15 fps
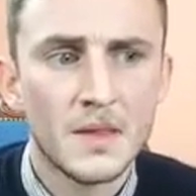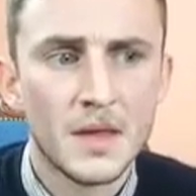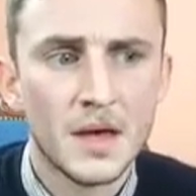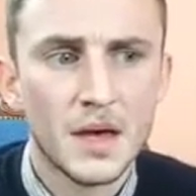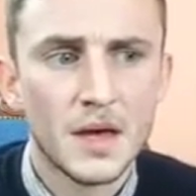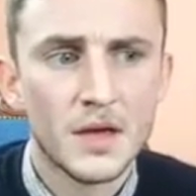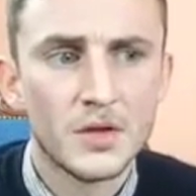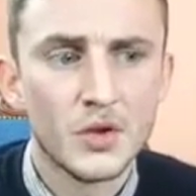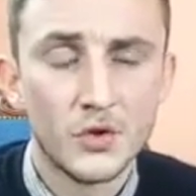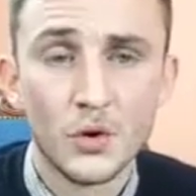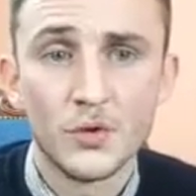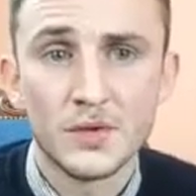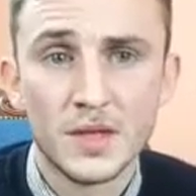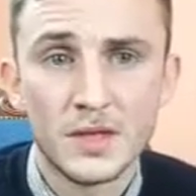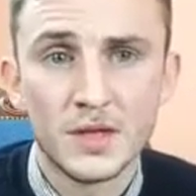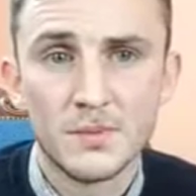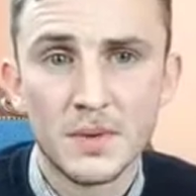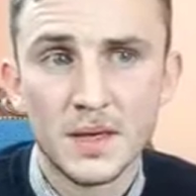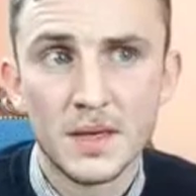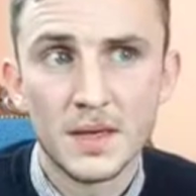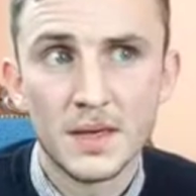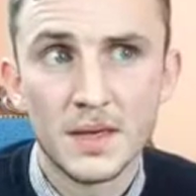that you don't need to
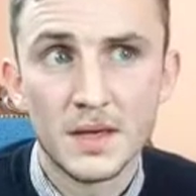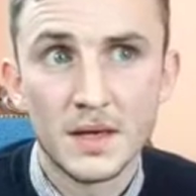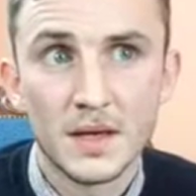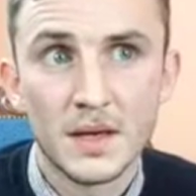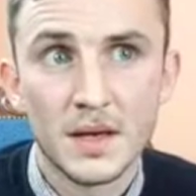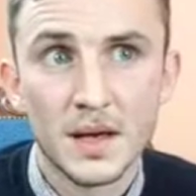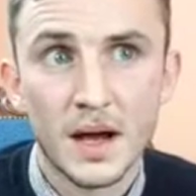be